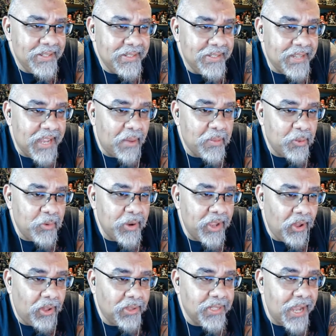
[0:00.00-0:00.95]
Top three
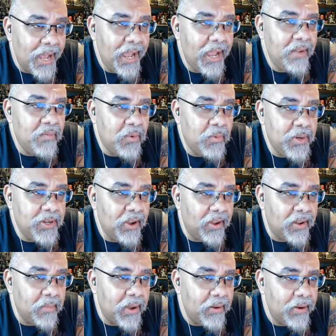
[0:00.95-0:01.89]
all time? What are we
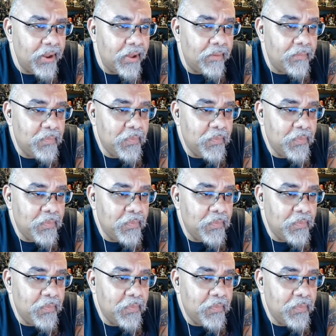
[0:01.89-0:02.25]
talking about now?